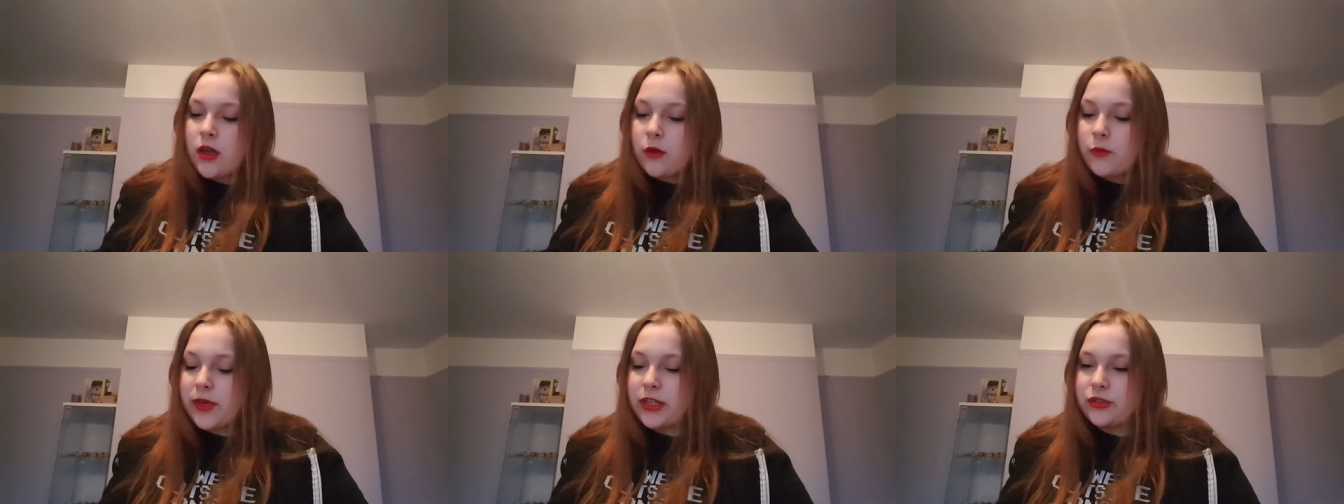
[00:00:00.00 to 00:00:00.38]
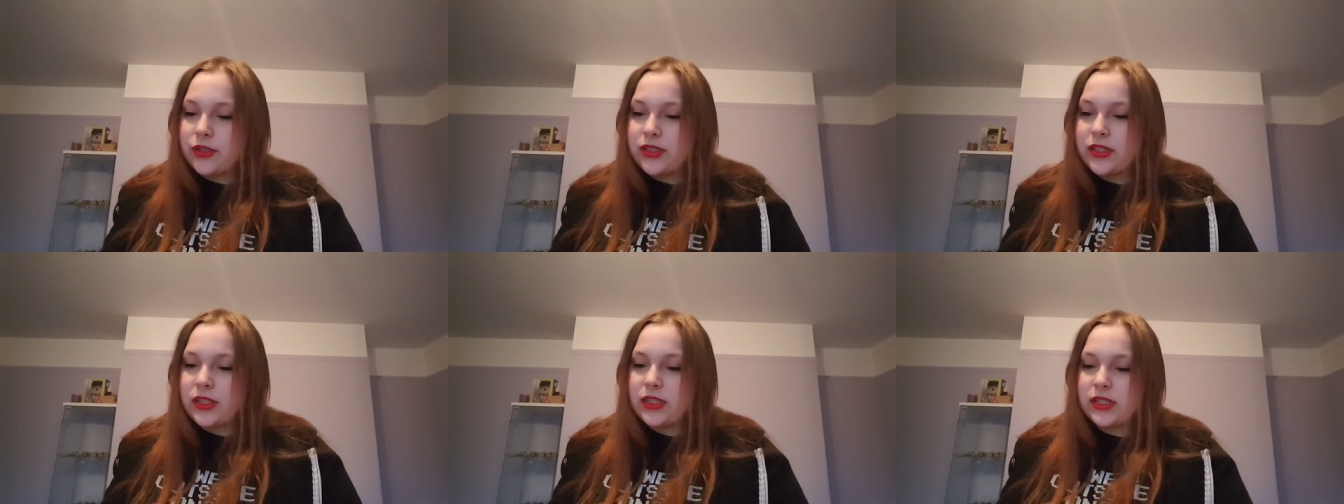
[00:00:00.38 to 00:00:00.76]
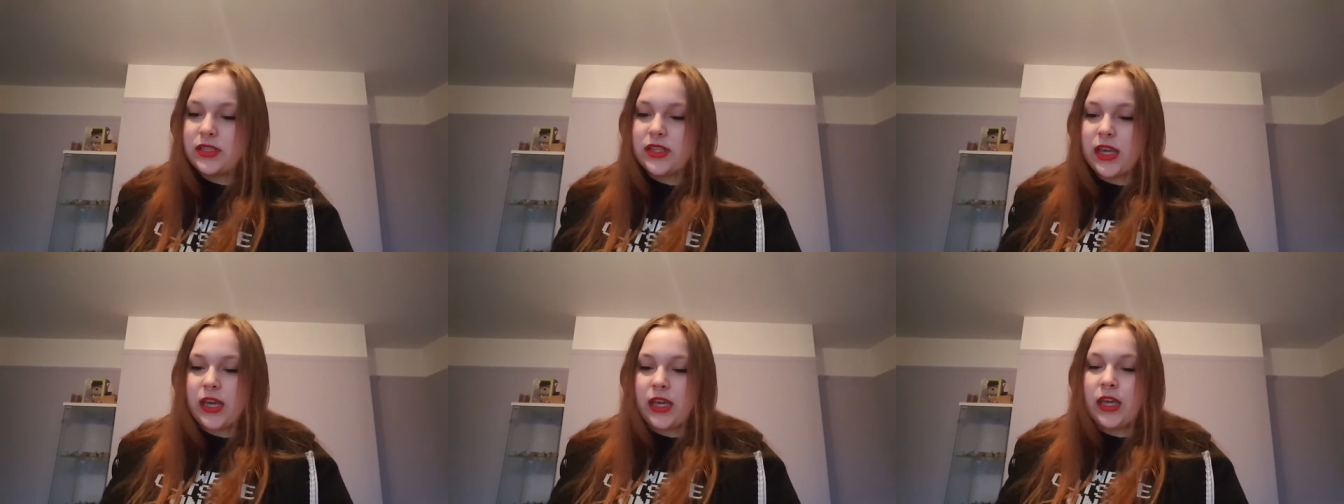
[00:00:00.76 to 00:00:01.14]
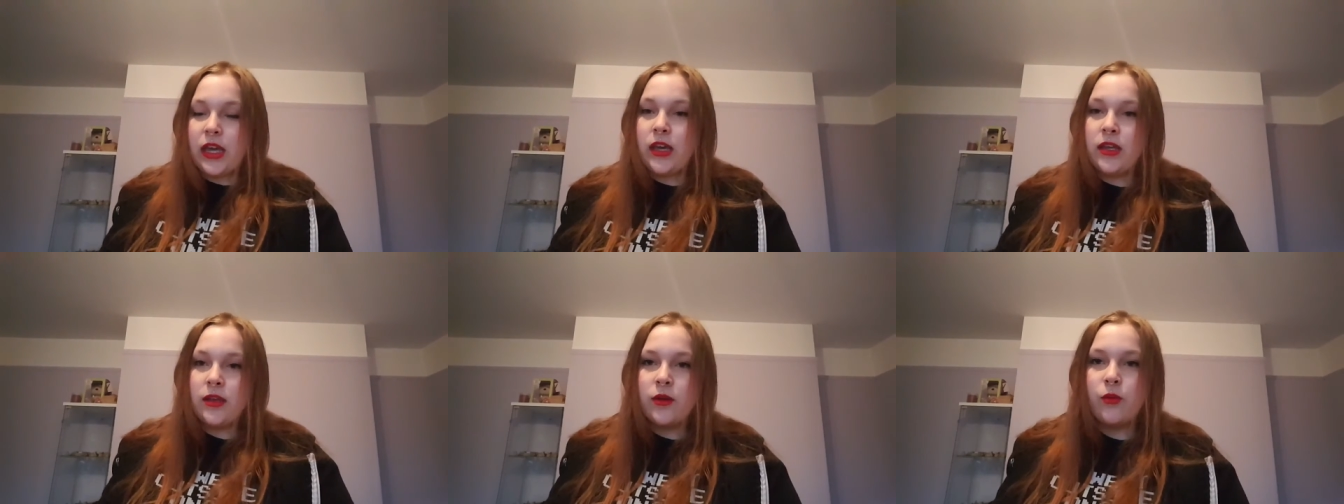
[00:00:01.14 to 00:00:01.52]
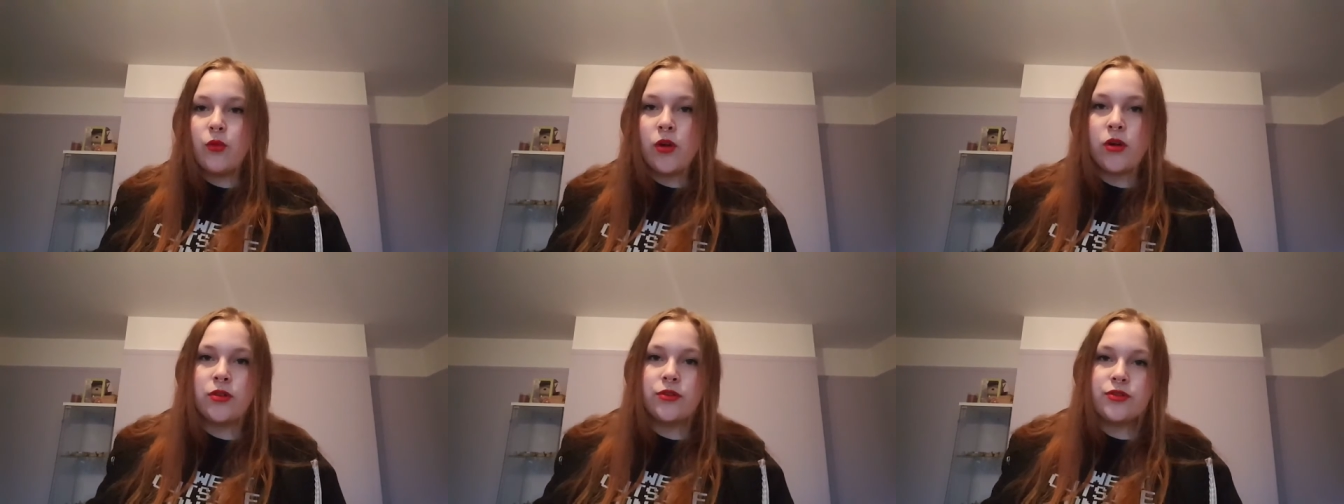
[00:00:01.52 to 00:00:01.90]
we're interested to see
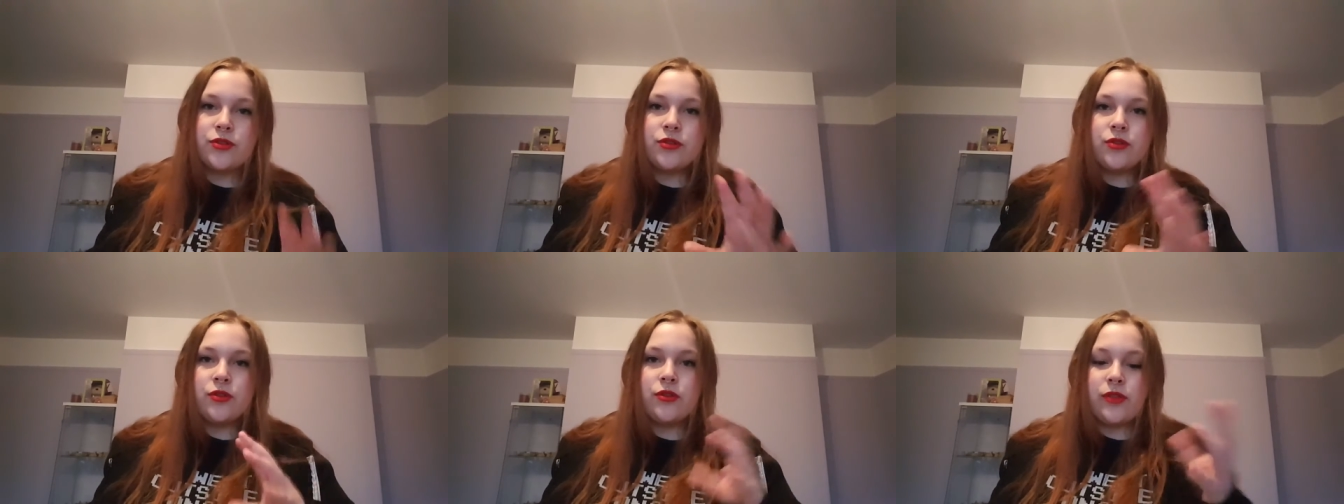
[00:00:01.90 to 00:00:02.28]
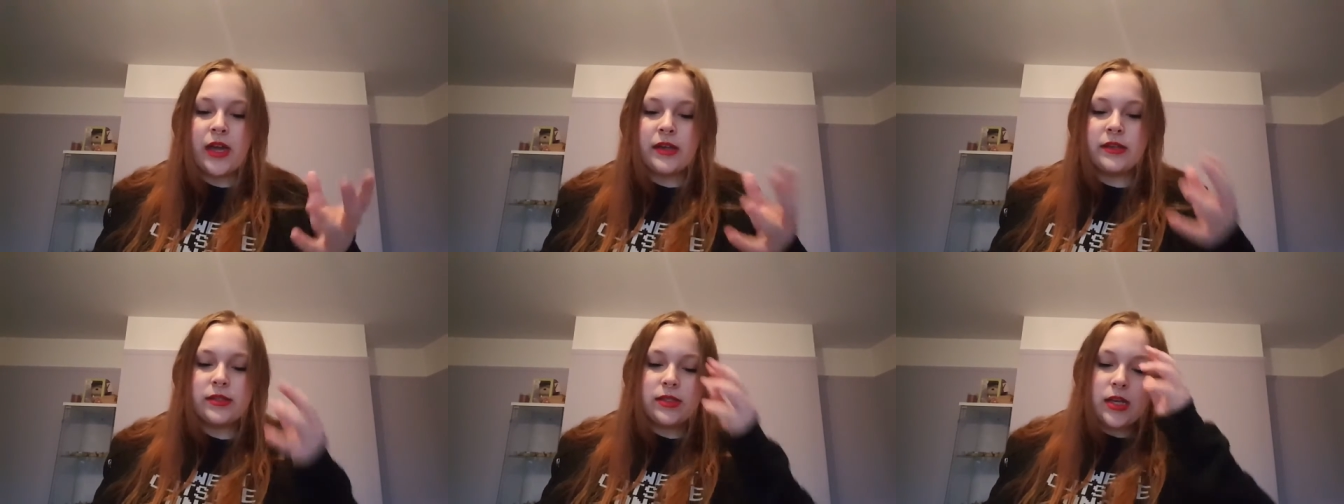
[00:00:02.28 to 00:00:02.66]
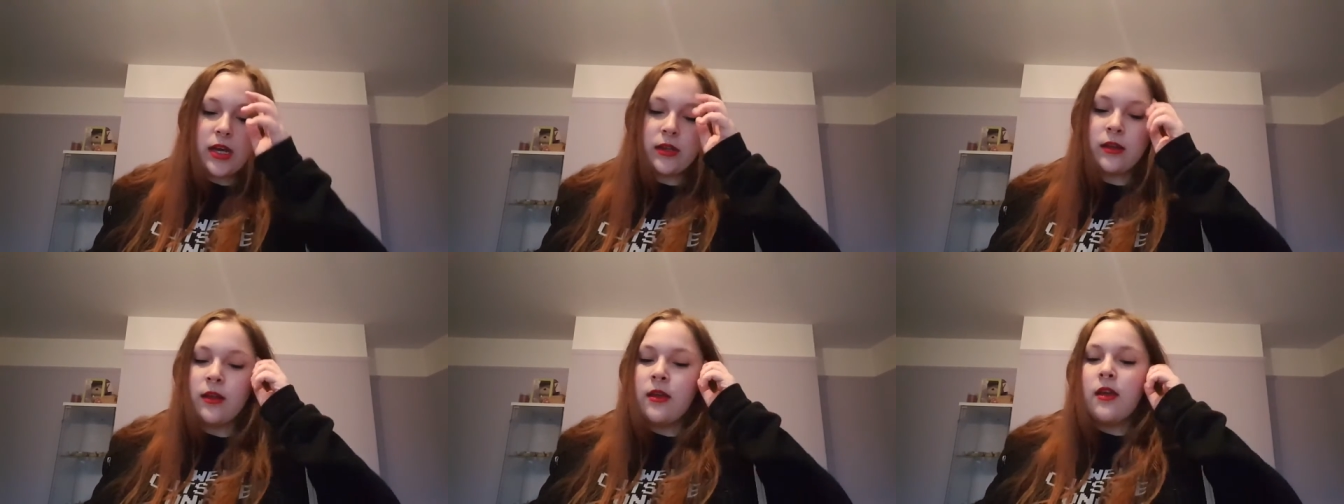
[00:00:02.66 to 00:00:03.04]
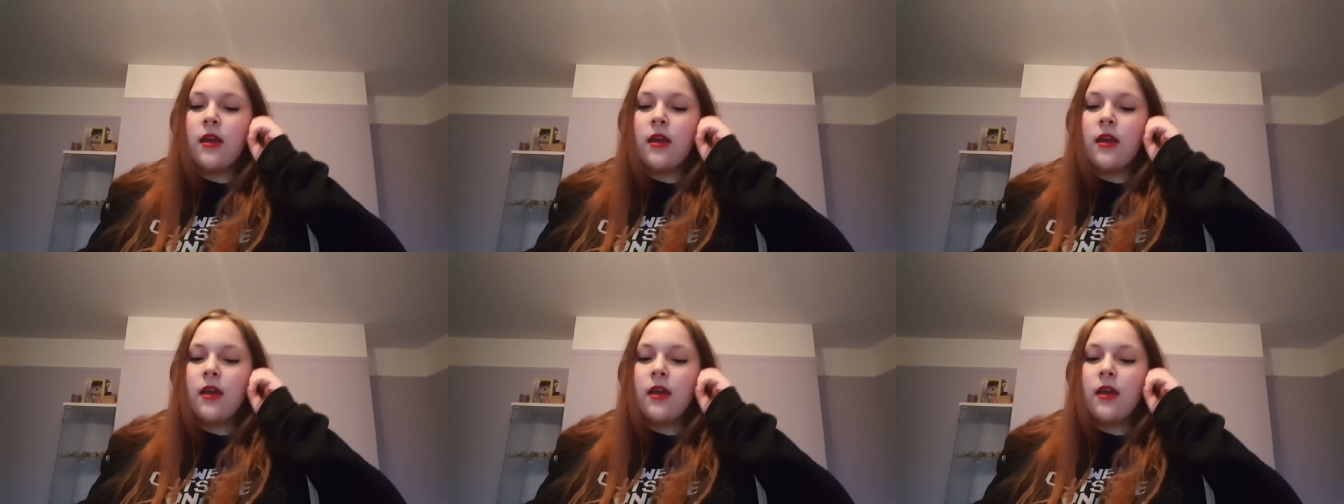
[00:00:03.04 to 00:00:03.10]
what that's done.